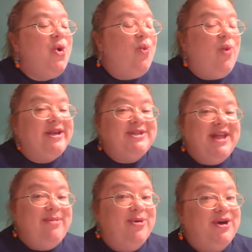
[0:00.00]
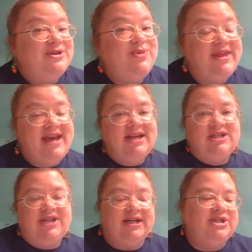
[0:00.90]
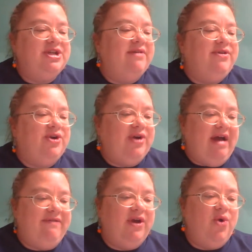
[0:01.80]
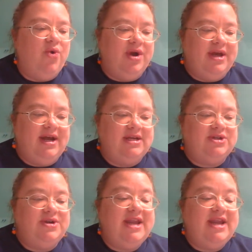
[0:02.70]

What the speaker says: which label goes with each section of your graphic organizer.